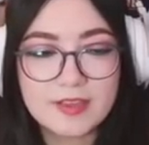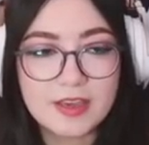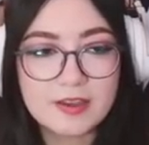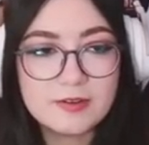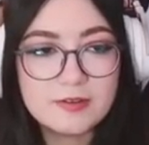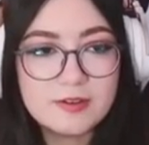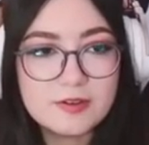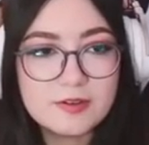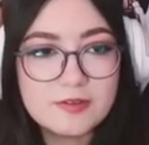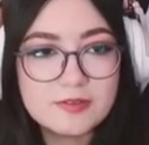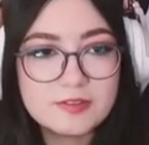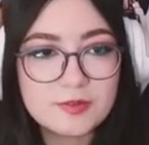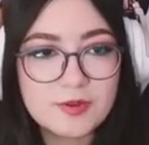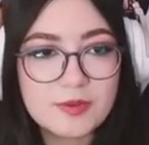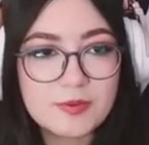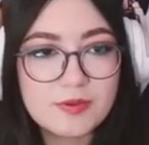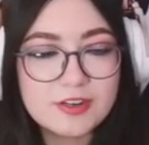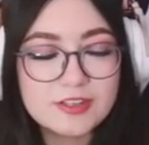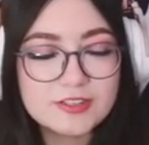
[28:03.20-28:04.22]
I don't know. Do I
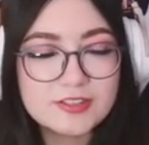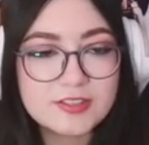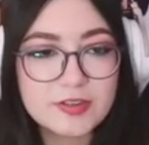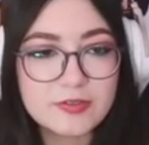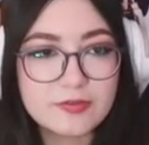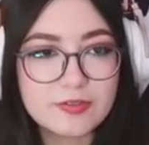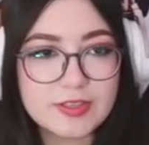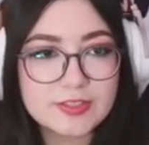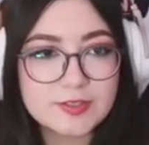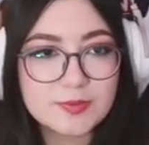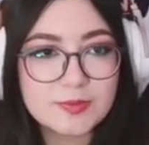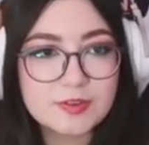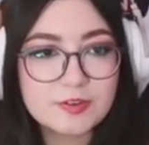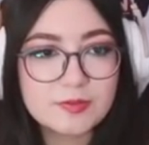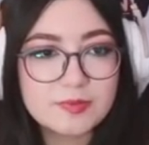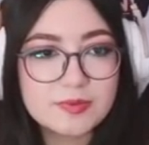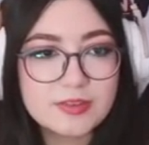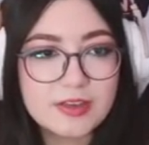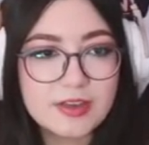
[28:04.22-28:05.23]
want to save this
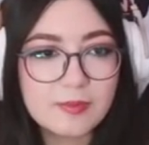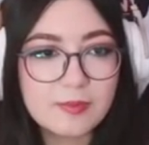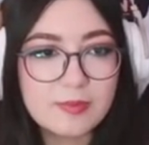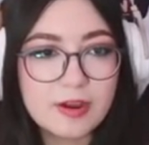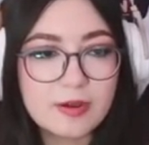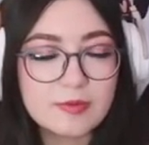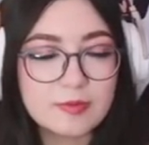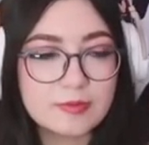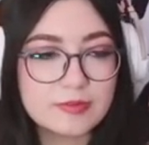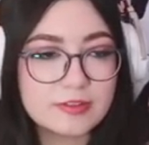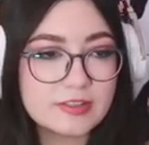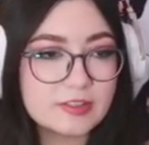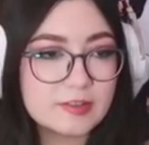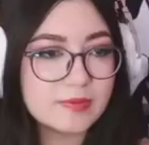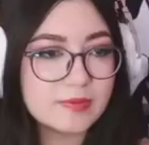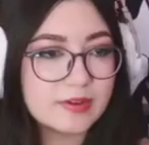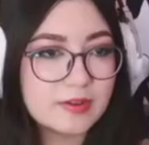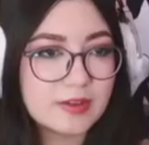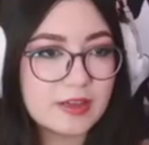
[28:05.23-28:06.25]
middle piece? I probably
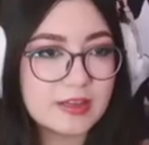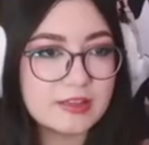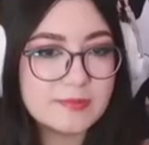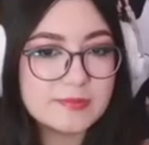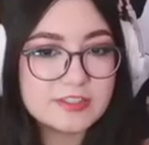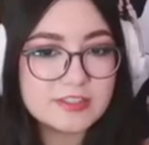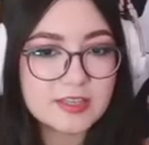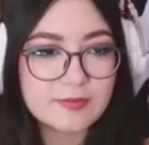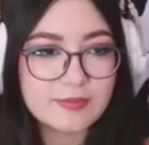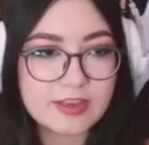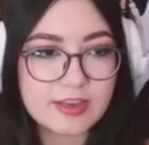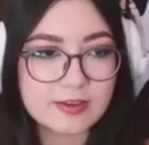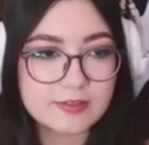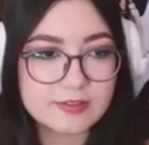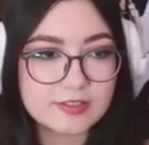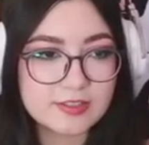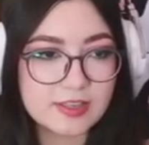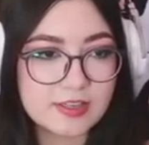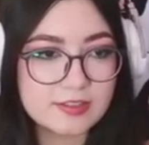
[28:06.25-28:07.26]
but okay, let me save the
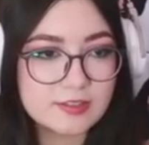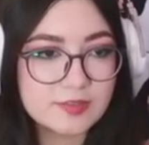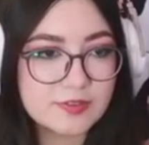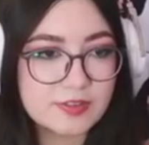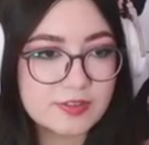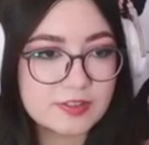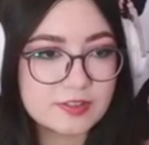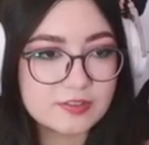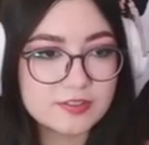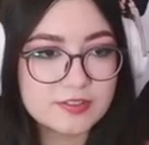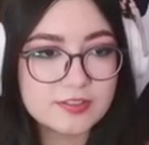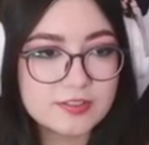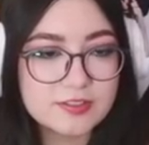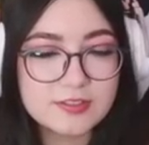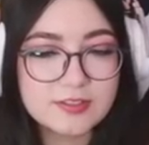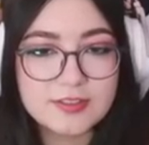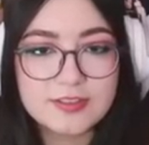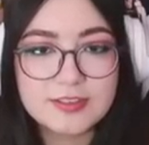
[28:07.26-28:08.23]
outsides first.